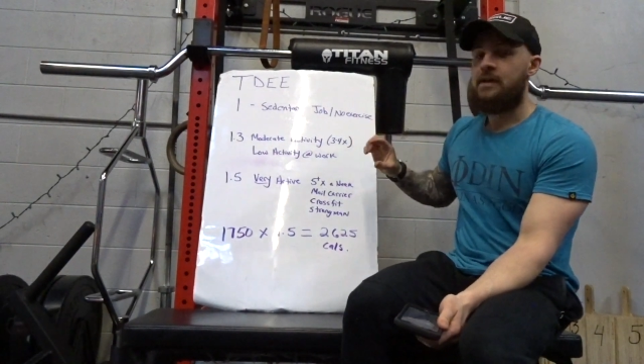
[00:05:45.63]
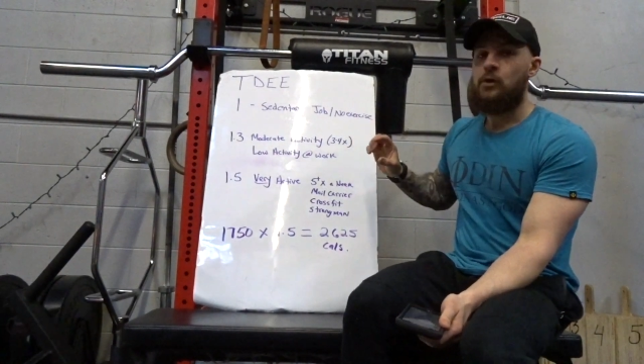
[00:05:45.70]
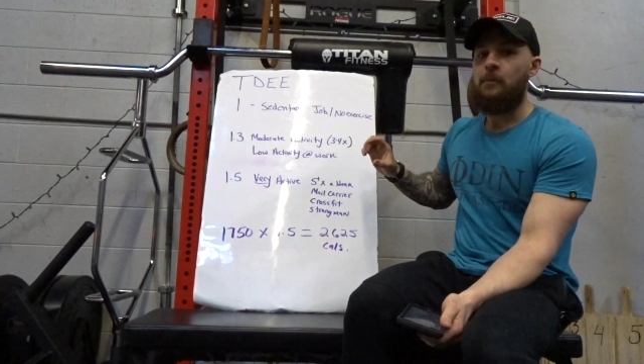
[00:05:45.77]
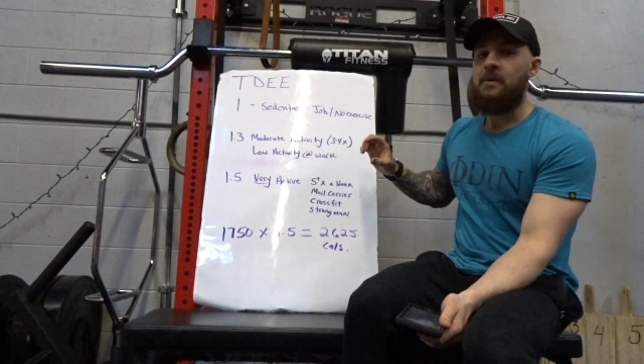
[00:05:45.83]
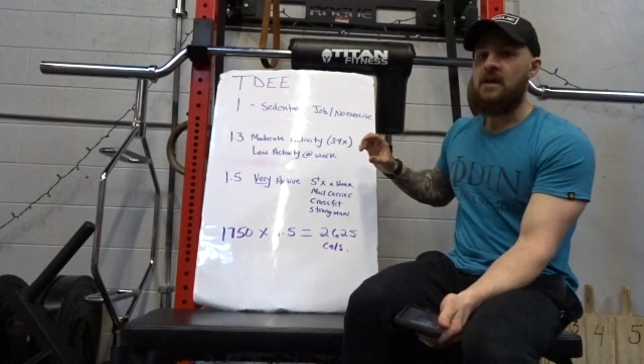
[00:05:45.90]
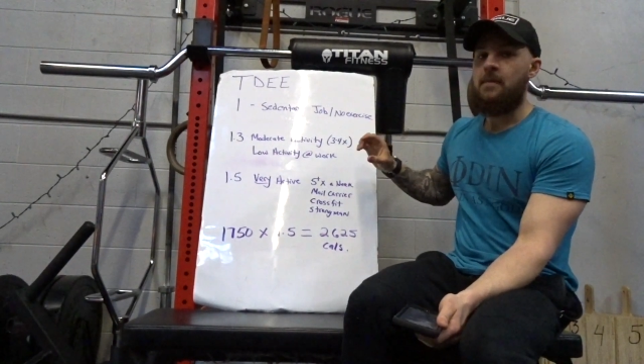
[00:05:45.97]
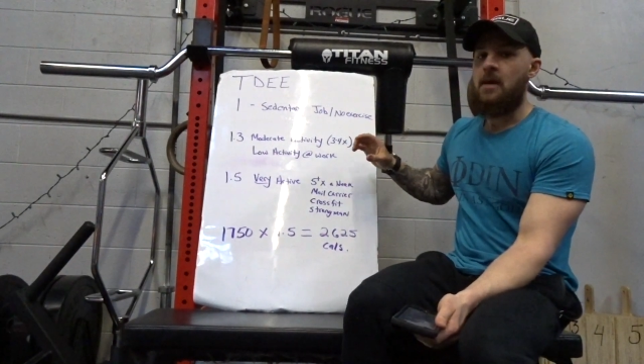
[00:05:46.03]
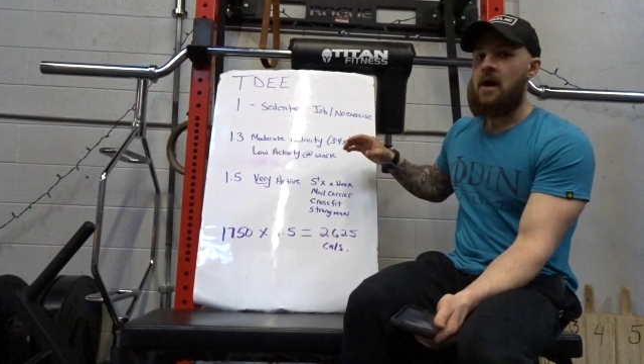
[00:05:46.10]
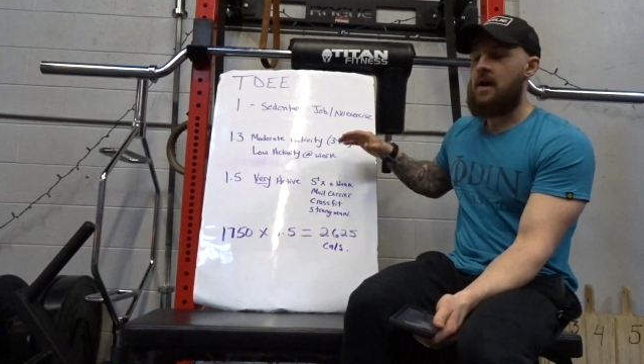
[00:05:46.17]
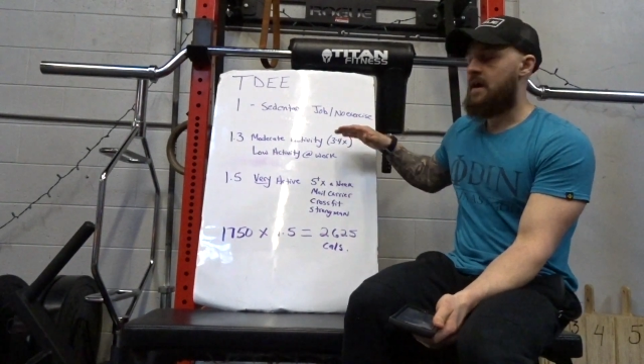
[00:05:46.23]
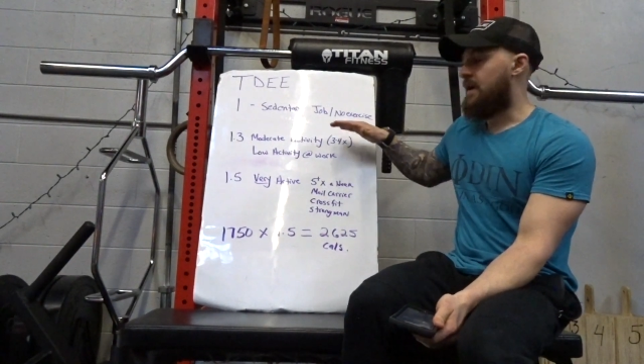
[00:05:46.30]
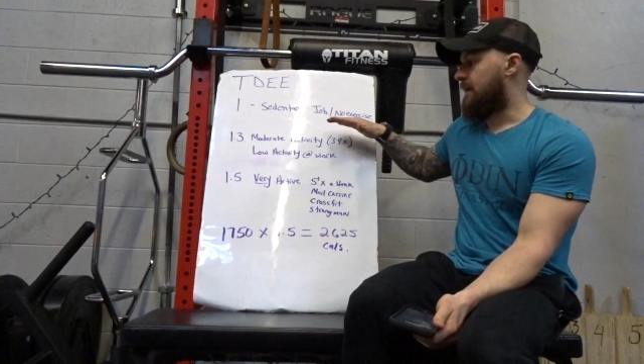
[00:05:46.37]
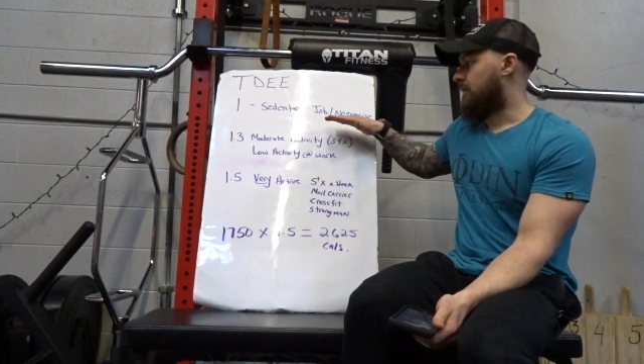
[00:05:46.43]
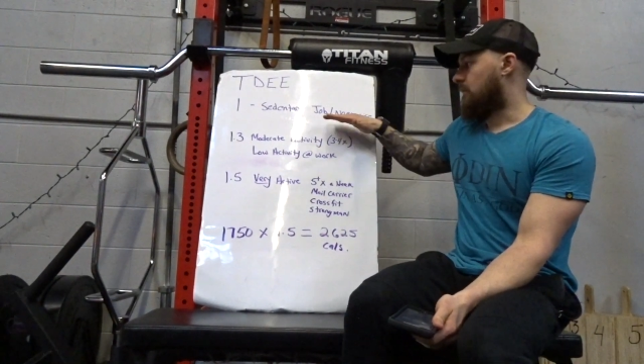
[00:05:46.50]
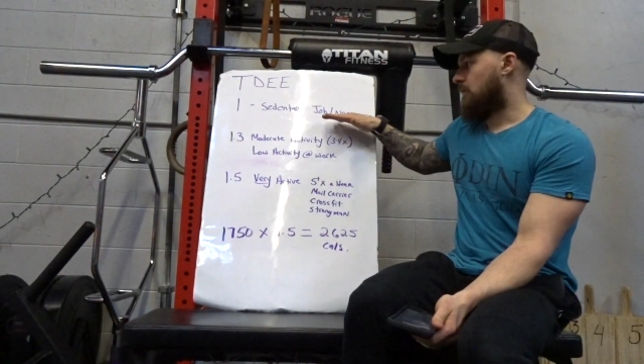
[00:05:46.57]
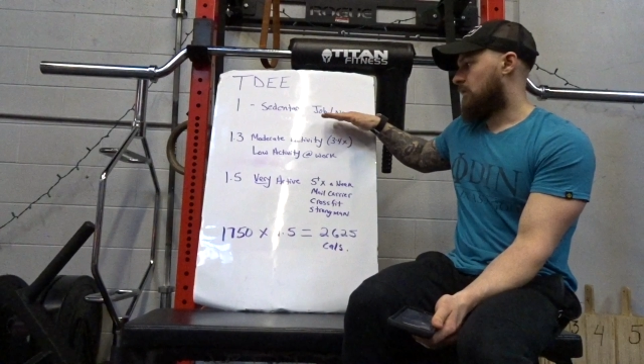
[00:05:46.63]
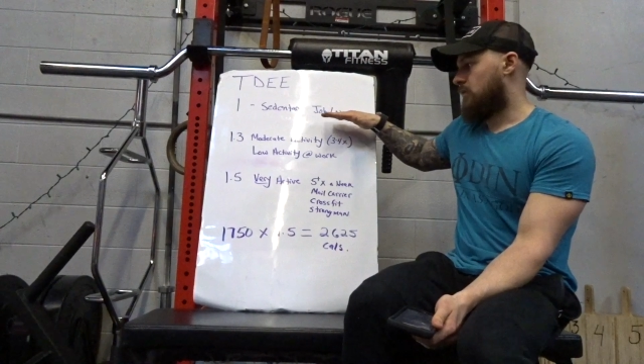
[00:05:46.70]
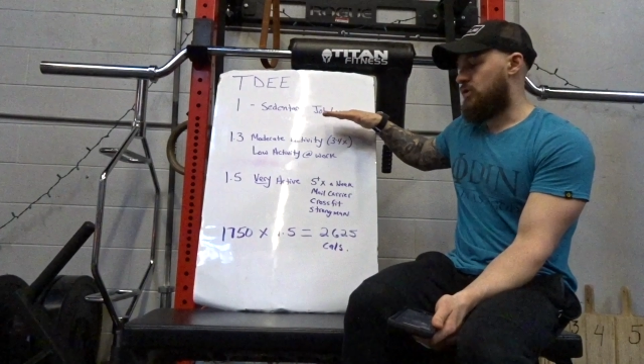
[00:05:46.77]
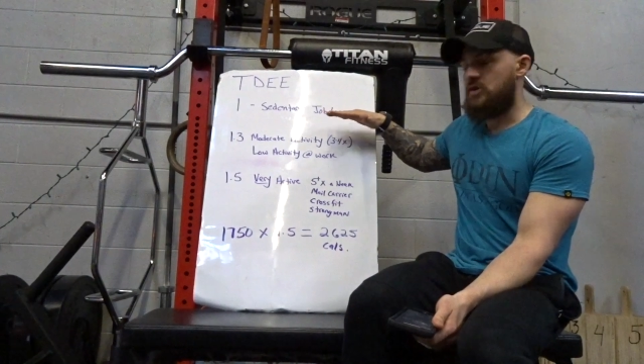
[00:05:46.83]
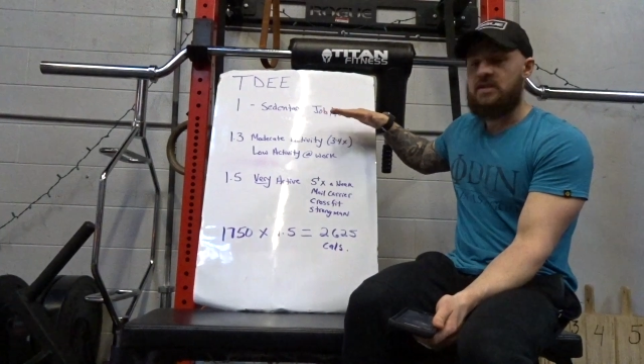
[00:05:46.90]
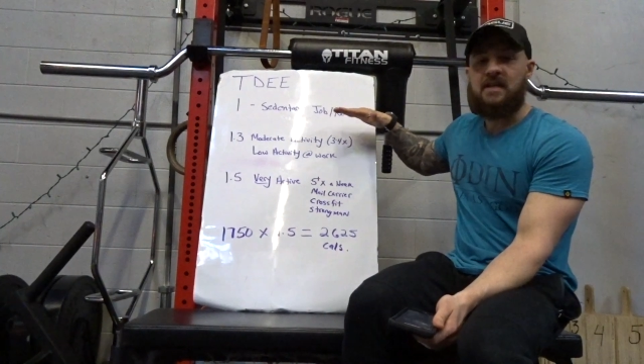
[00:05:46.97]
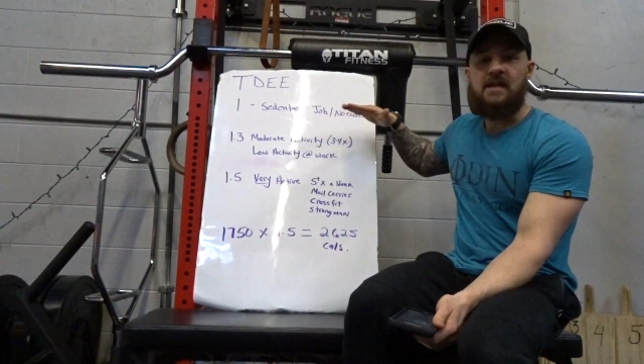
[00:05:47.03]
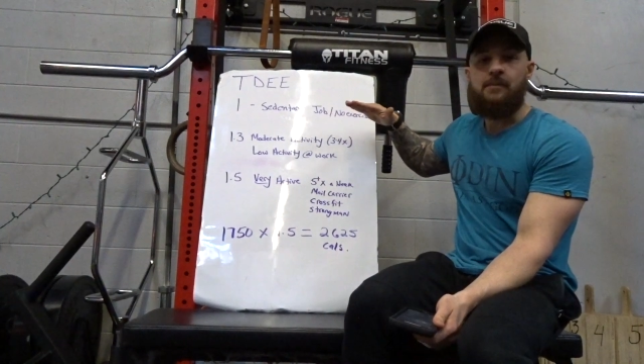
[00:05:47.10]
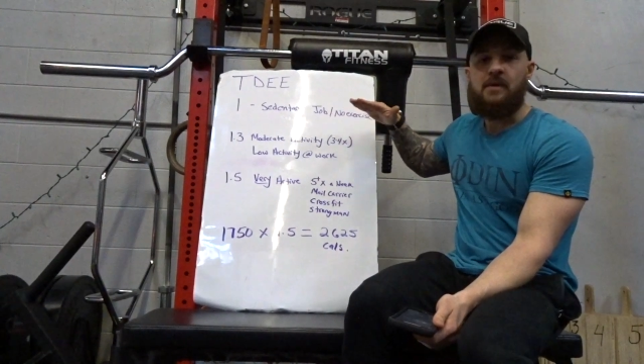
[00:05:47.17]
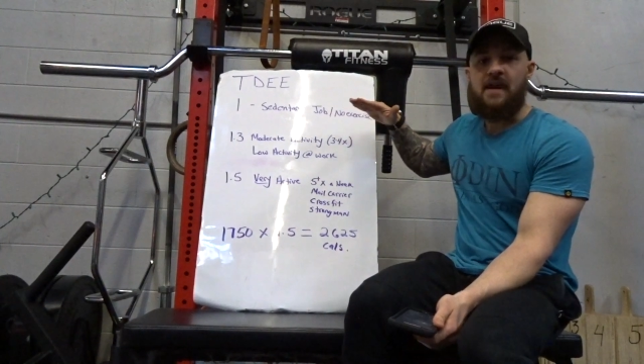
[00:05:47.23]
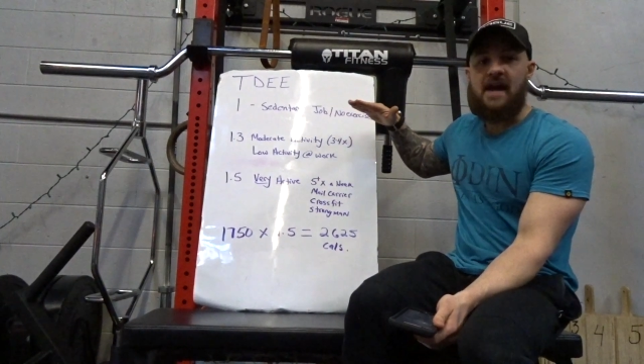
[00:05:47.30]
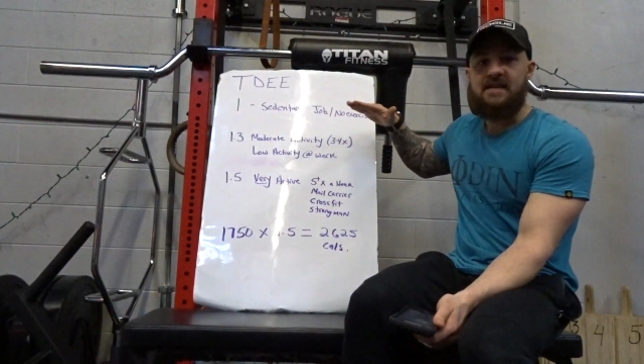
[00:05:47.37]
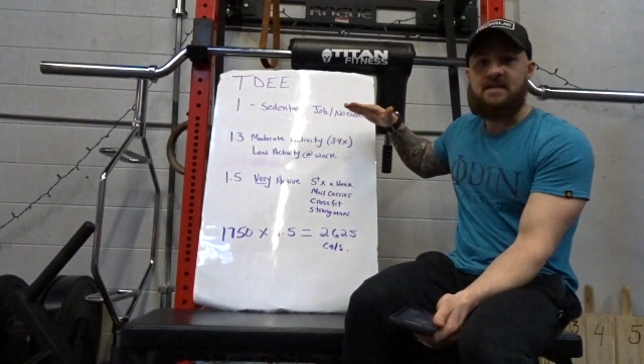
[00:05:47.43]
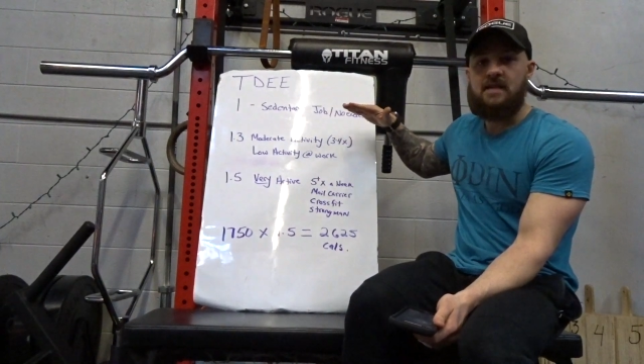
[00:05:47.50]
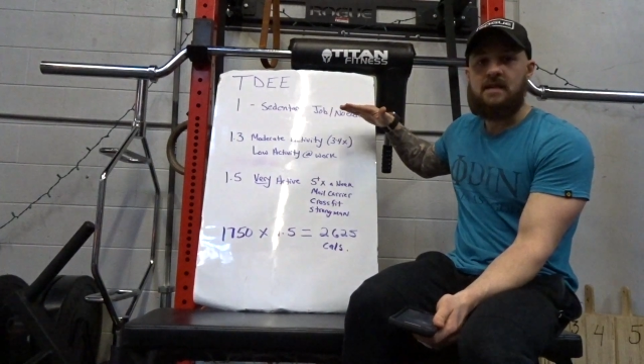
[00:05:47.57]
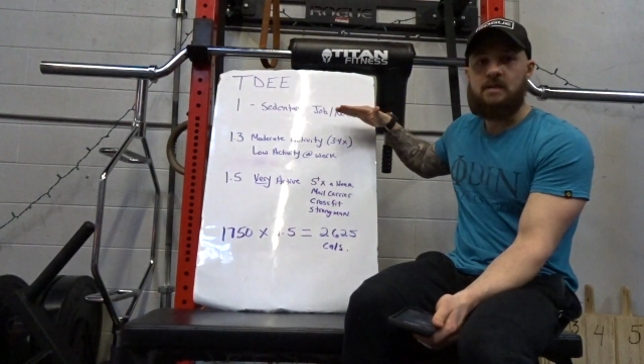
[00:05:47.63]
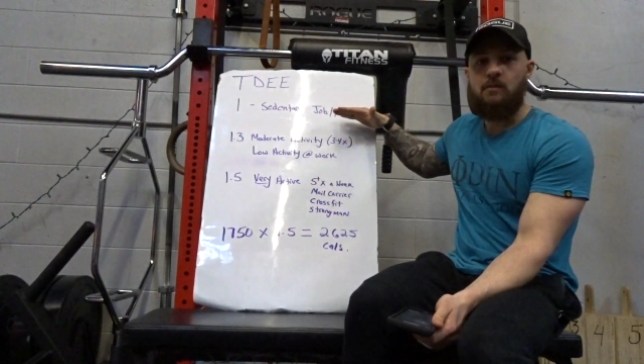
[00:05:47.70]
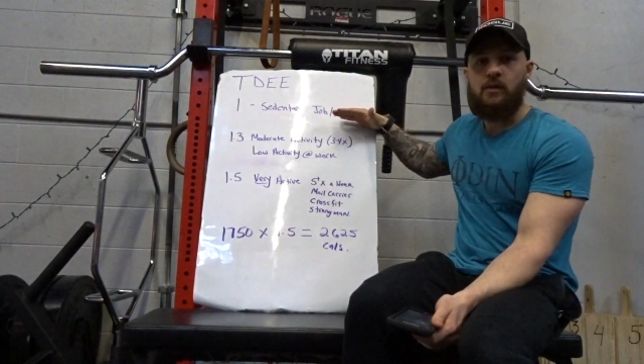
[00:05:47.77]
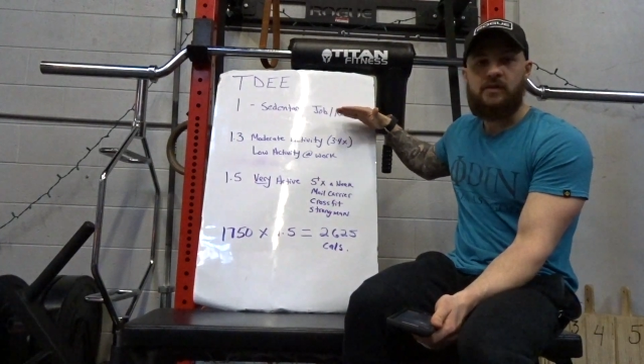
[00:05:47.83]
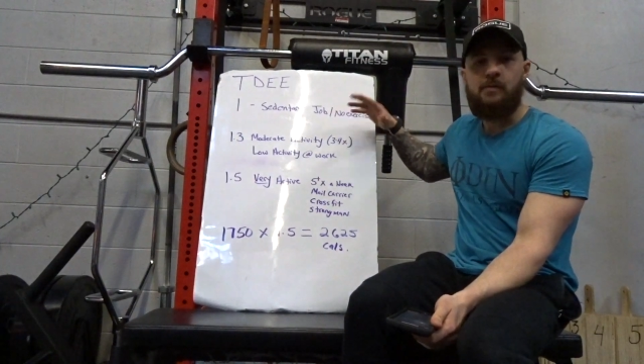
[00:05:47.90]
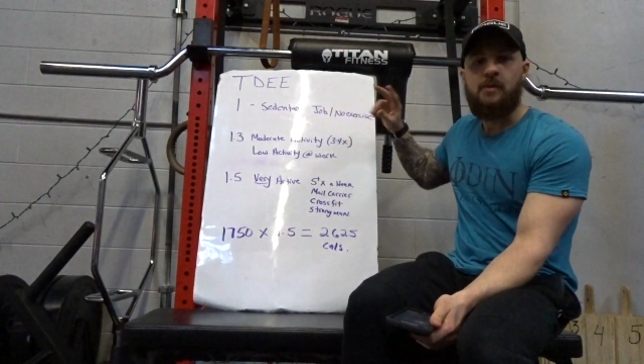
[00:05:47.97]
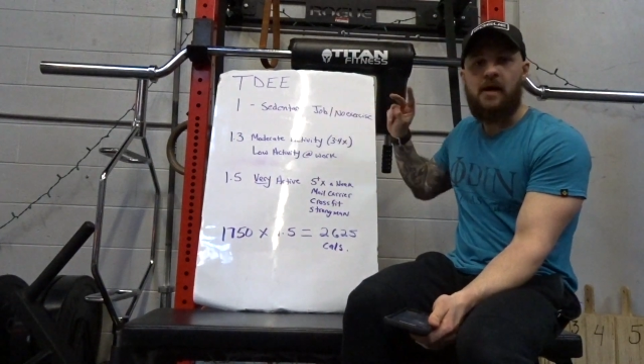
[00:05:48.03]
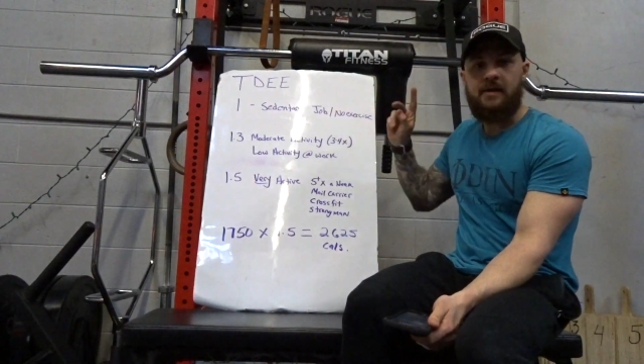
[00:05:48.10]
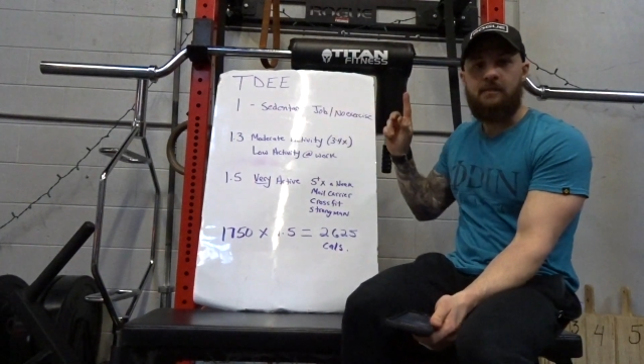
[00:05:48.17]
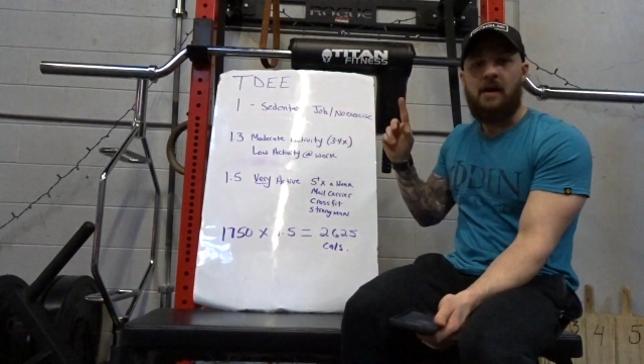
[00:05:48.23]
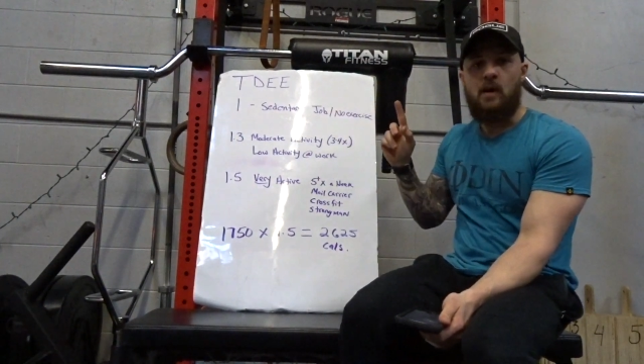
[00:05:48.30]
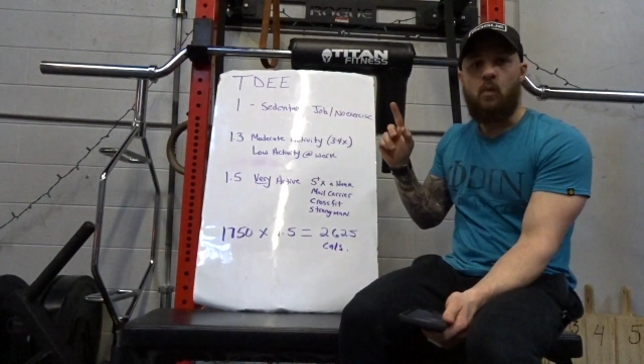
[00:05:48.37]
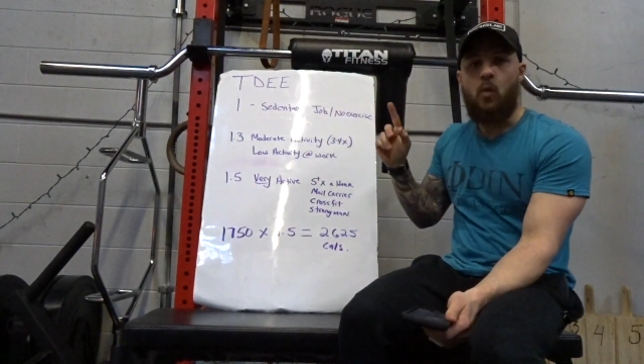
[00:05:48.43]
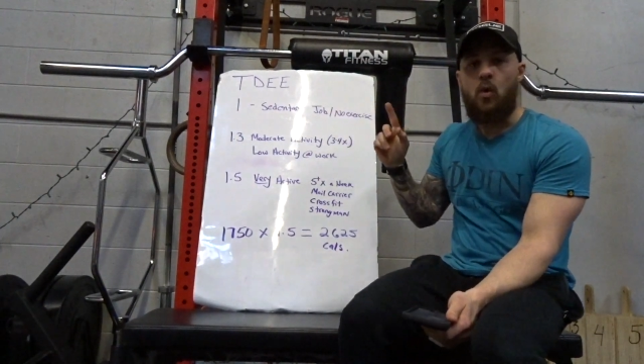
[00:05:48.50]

your BMR and just keep it as is, multiplied by